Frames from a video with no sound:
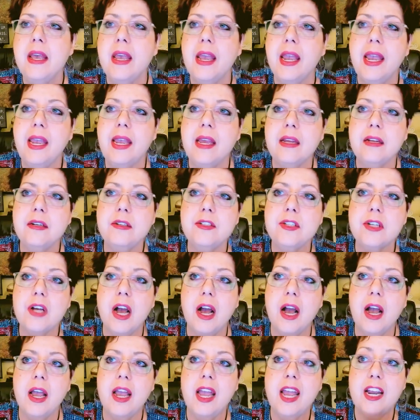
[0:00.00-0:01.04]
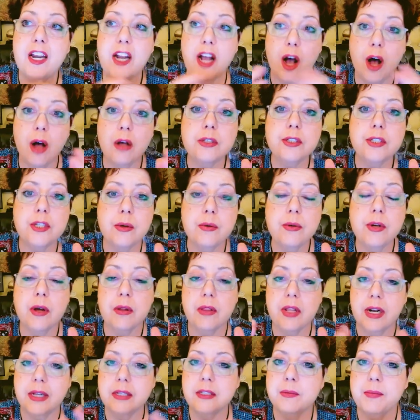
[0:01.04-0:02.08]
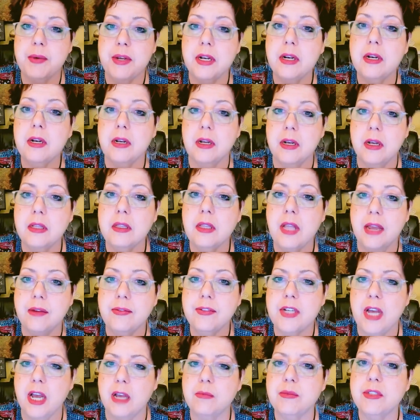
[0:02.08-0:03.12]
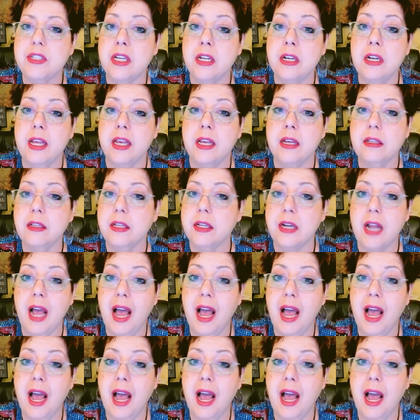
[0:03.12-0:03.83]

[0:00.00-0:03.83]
And I also know that I spent lifetimes in England.